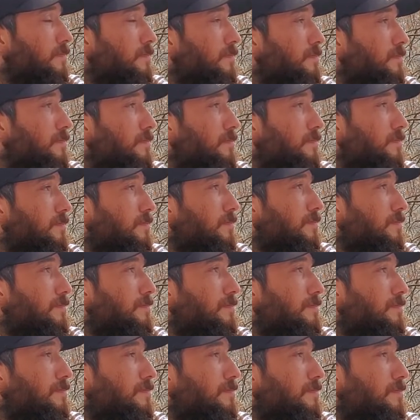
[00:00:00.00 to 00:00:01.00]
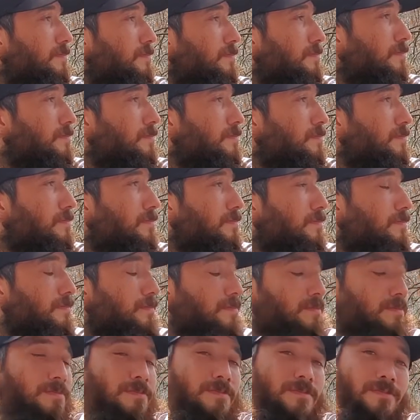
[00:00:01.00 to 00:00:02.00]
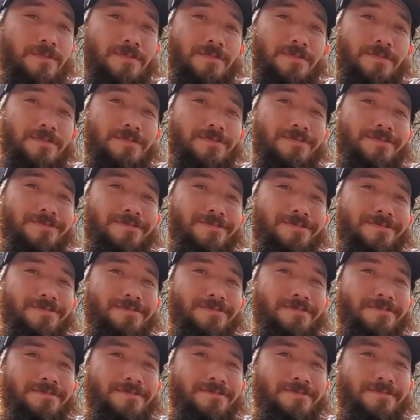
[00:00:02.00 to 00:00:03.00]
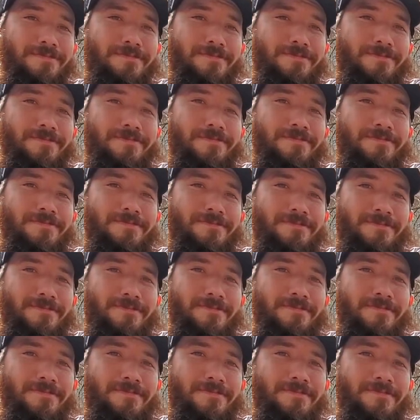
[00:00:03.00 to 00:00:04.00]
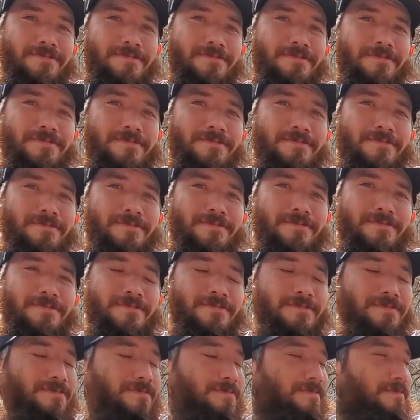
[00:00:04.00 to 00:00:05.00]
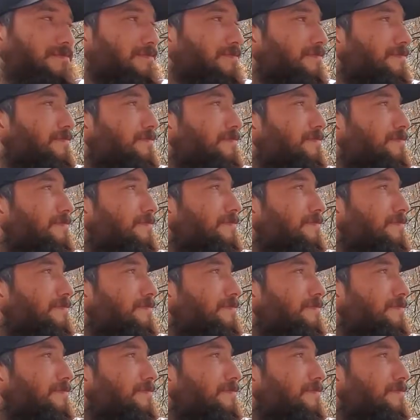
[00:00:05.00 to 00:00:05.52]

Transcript: The person shown says nothing.